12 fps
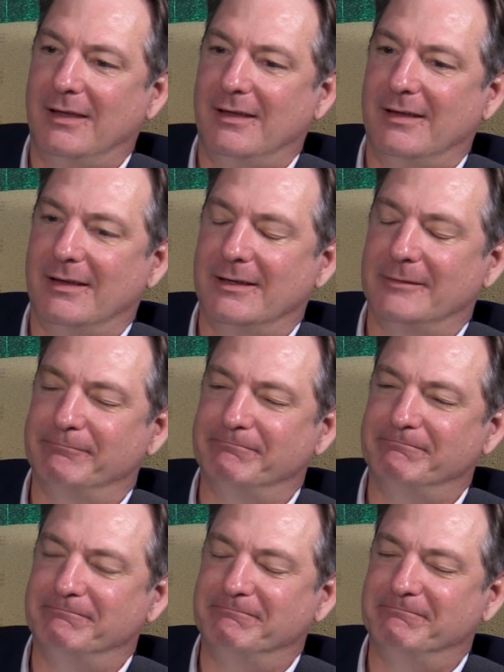
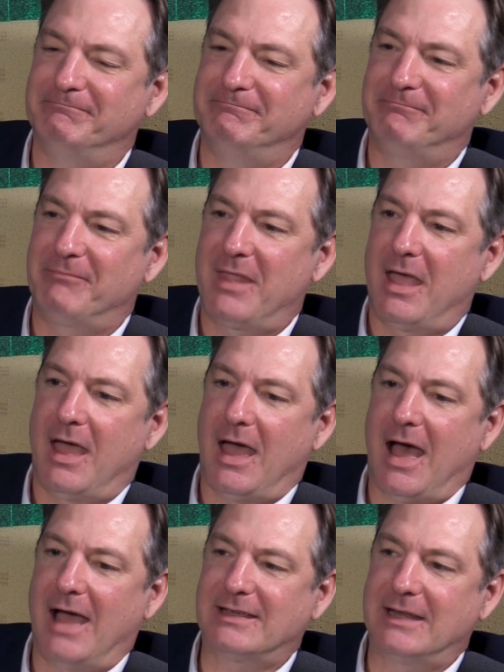
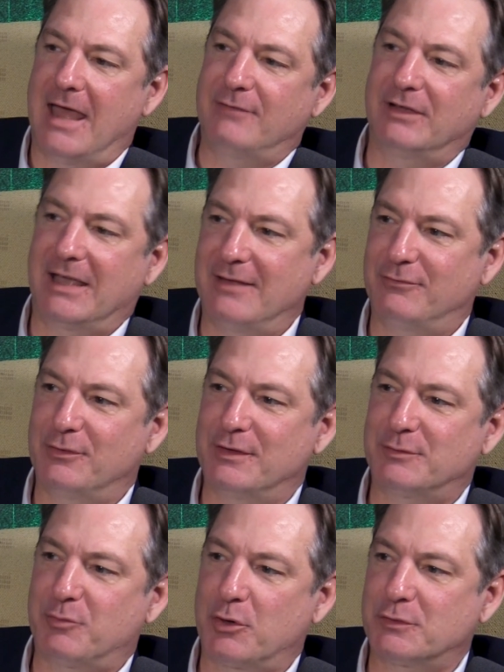I can advocate for this
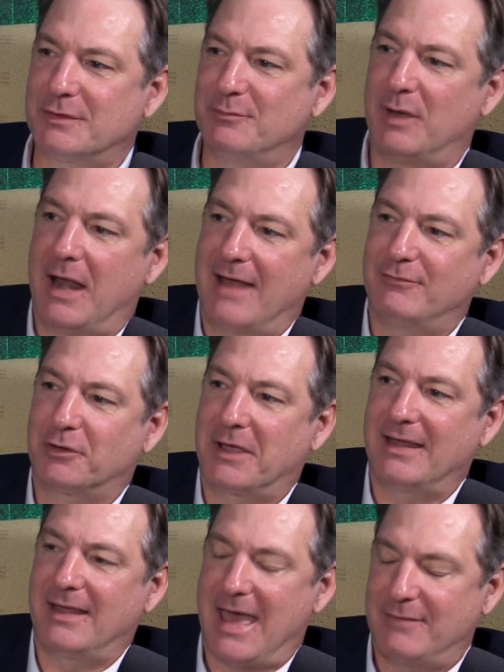person, but
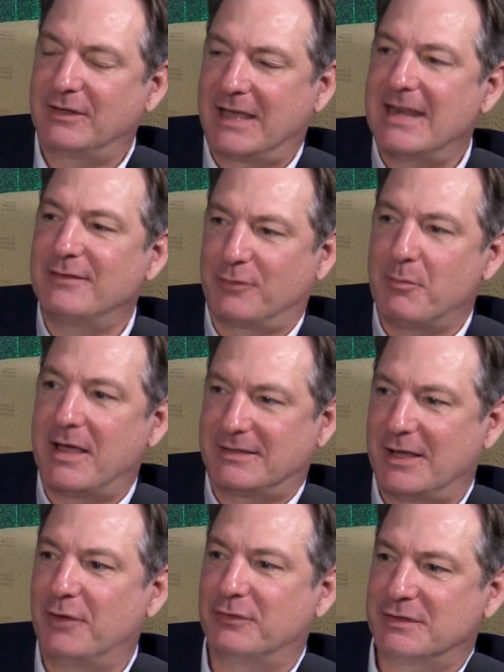advocating for
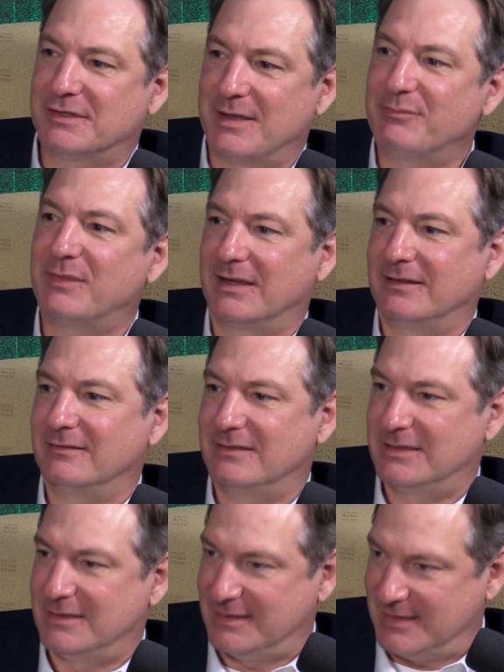myself is something
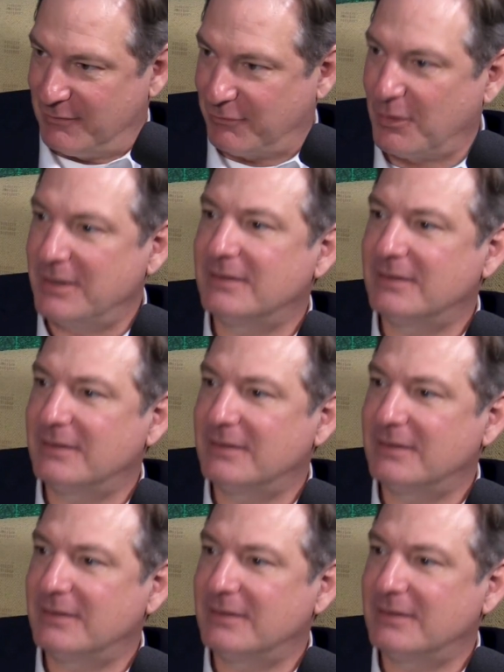different.